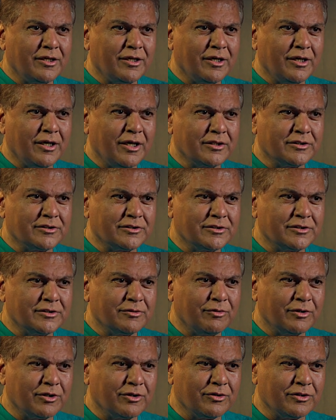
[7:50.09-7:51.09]
at
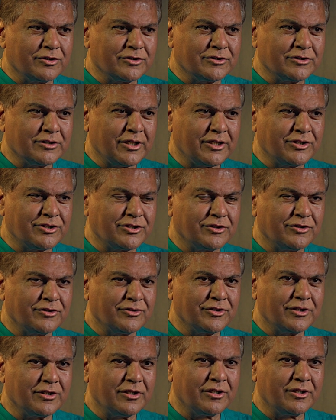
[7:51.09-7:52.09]
one of the stations
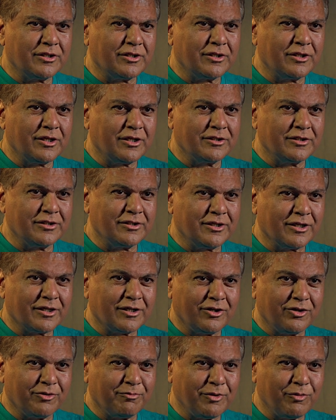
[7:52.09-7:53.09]
in London, I
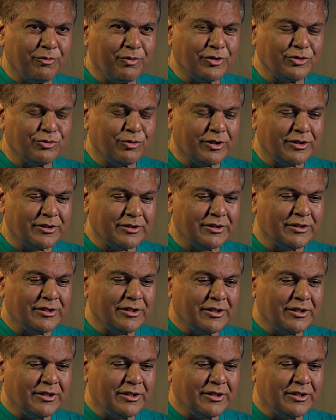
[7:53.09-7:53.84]
can't remember which one.